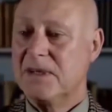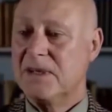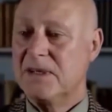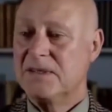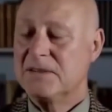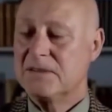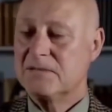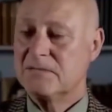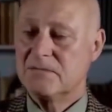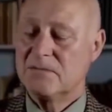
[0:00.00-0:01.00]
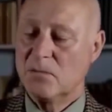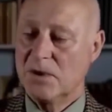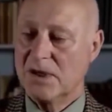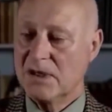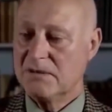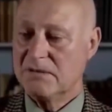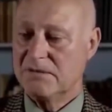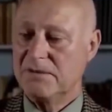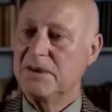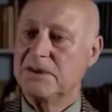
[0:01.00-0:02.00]
And when I
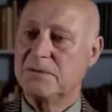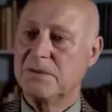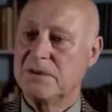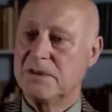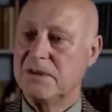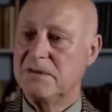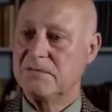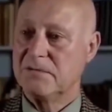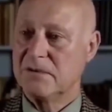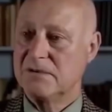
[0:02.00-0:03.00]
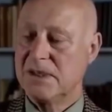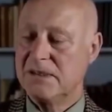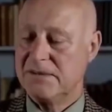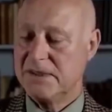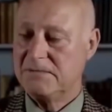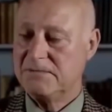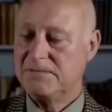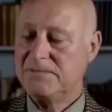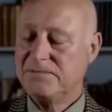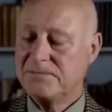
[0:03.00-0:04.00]
finished with the Royal Navy,
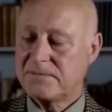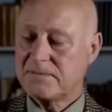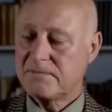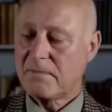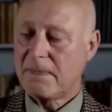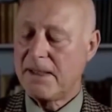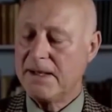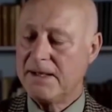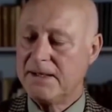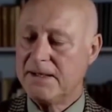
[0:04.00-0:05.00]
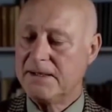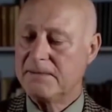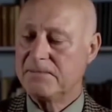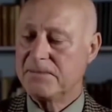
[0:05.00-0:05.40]
I